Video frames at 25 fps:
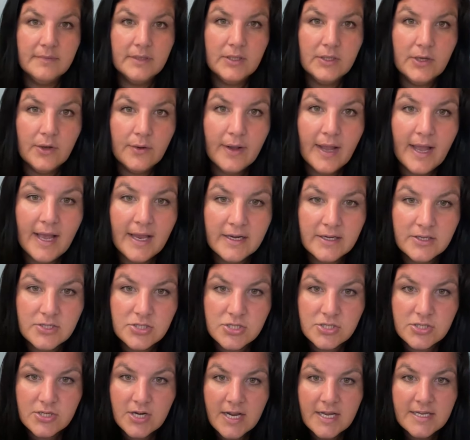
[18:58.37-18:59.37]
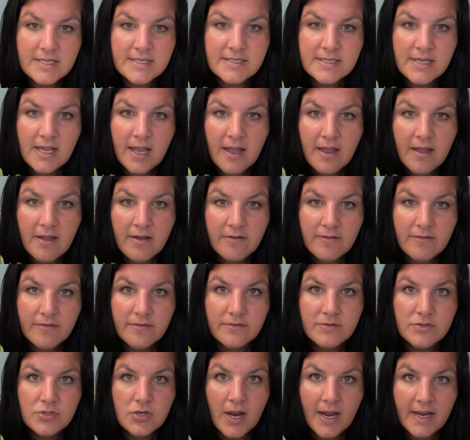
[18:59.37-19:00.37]
added stress of
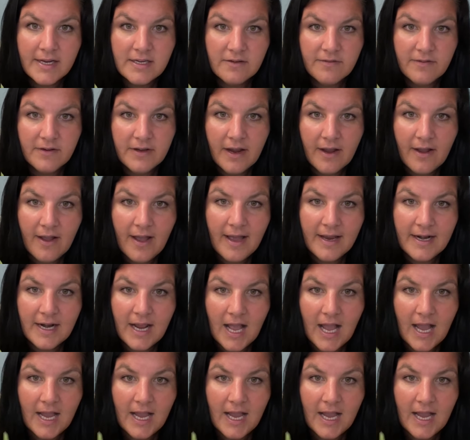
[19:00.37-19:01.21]
trying to figure out how to